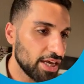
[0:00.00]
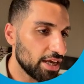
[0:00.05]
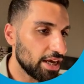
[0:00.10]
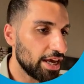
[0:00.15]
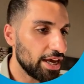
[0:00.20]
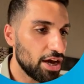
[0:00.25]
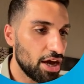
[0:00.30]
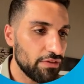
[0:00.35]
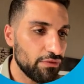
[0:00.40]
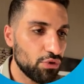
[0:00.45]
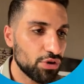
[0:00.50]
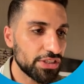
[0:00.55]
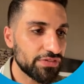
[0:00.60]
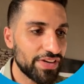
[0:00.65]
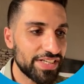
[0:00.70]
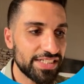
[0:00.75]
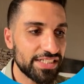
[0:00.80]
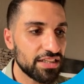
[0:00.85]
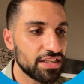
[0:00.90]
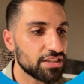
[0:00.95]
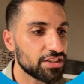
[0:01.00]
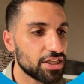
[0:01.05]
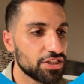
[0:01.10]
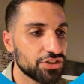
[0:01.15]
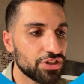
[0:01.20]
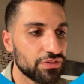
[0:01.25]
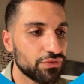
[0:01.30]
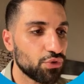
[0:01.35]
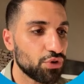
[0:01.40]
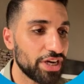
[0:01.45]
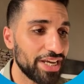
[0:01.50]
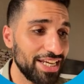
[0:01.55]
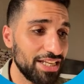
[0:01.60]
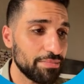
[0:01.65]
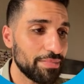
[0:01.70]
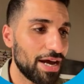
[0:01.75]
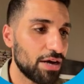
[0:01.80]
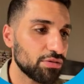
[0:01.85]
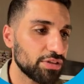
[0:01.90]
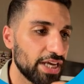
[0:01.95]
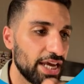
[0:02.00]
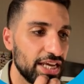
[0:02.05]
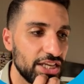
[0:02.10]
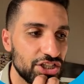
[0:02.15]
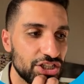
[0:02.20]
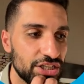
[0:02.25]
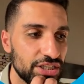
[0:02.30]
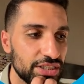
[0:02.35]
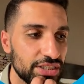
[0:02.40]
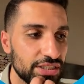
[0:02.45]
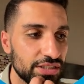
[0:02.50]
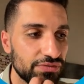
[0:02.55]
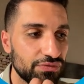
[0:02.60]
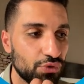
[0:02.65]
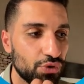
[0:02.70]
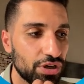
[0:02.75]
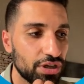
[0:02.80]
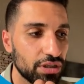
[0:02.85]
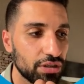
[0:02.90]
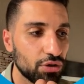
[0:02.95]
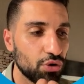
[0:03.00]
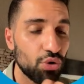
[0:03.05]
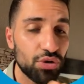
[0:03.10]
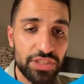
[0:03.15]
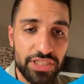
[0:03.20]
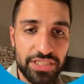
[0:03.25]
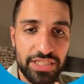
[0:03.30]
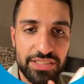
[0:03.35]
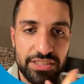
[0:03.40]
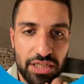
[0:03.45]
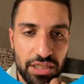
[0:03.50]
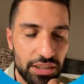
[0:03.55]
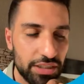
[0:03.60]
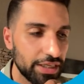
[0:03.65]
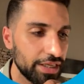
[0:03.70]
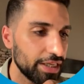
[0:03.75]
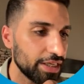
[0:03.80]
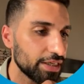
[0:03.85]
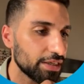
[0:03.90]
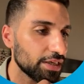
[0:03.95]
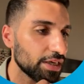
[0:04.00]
AI voice facilitator for inbound agents for a Golden Dental Clinic,